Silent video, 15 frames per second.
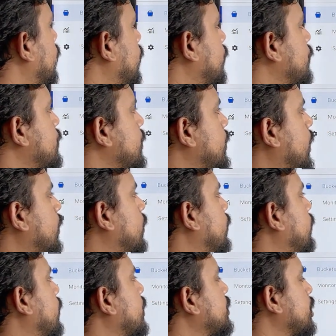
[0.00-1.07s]
you see that
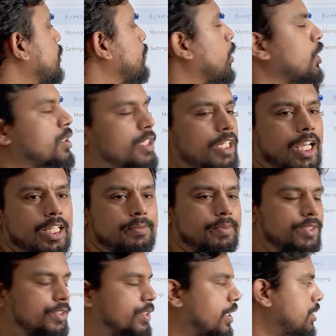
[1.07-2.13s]
retention policy has been
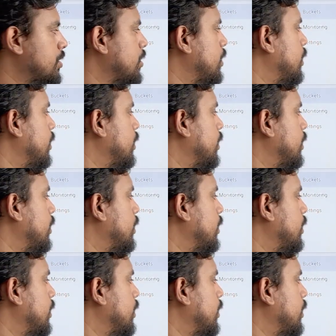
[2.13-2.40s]
set.